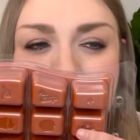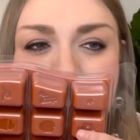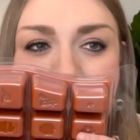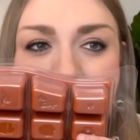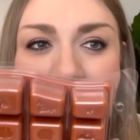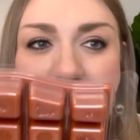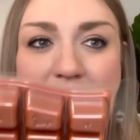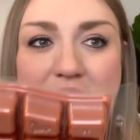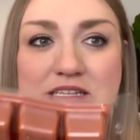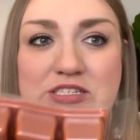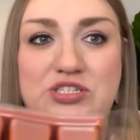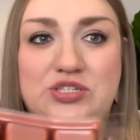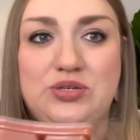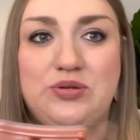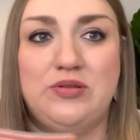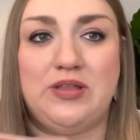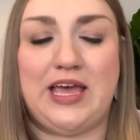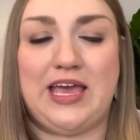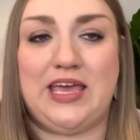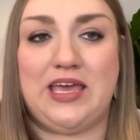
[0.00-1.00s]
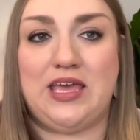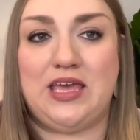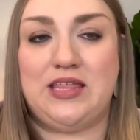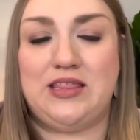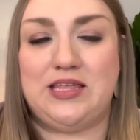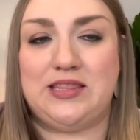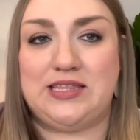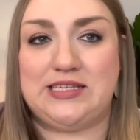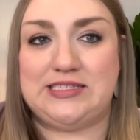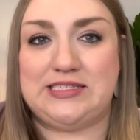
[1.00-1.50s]
And I do like
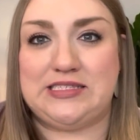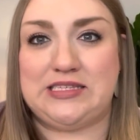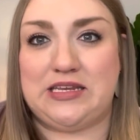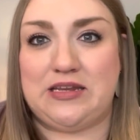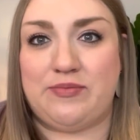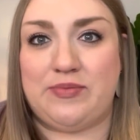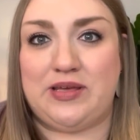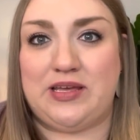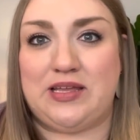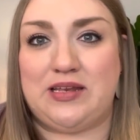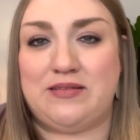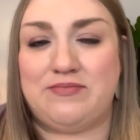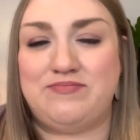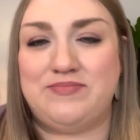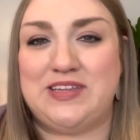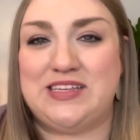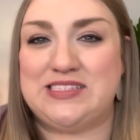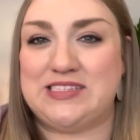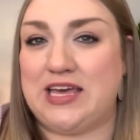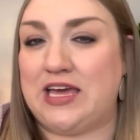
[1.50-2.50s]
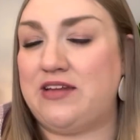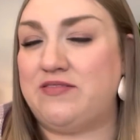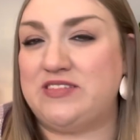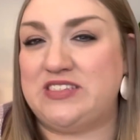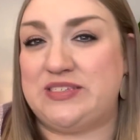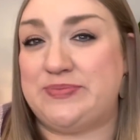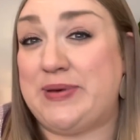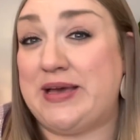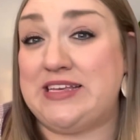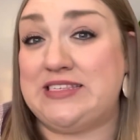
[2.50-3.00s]
that the cinnamon is kind of
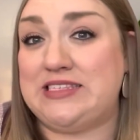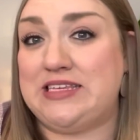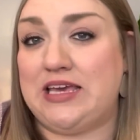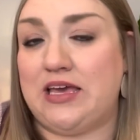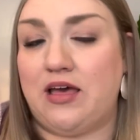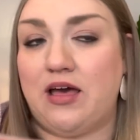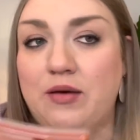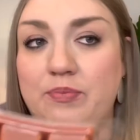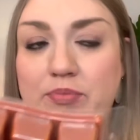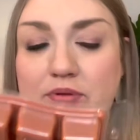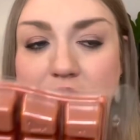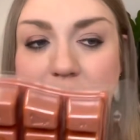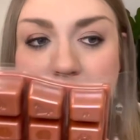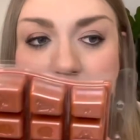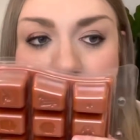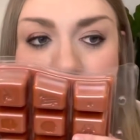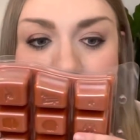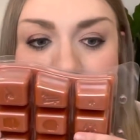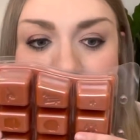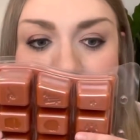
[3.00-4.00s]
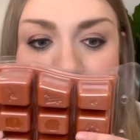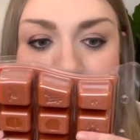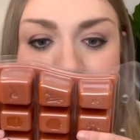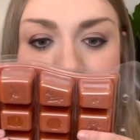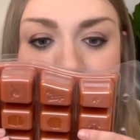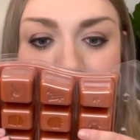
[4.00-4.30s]
spicing it up a little bit.